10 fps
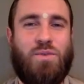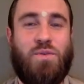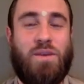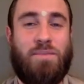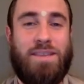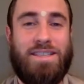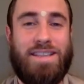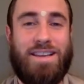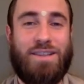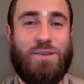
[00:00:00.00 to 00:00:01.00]
who are, please
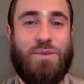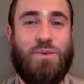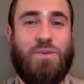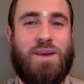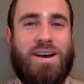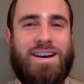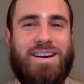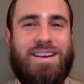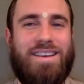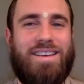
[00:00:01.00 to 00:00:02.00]
tell us who you
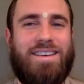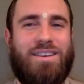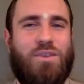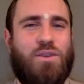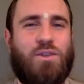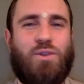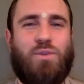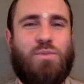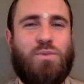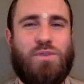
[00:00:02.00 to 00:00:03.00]
are. You are so
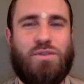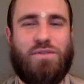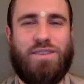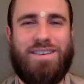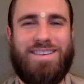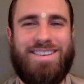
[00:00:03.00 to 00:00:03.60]
beautiful.